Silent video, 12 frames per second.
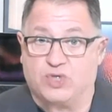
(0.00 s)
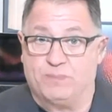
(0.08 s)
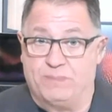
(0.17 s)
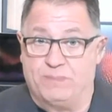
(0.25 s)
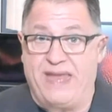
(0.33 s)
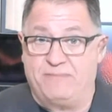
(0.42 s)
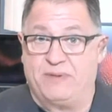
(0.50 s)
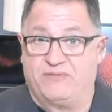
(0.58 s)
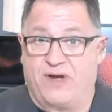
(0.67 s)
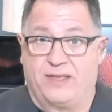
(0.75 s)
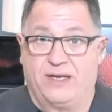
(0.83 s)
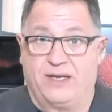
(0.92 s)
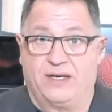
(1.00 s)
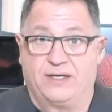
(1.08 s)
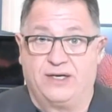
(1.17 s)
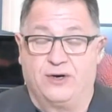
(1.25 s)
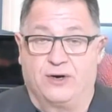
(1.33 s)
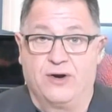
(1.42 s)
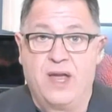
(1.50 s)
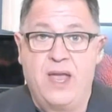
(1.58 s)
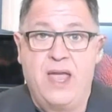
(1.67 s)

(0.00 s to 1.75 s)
which may have been violated here,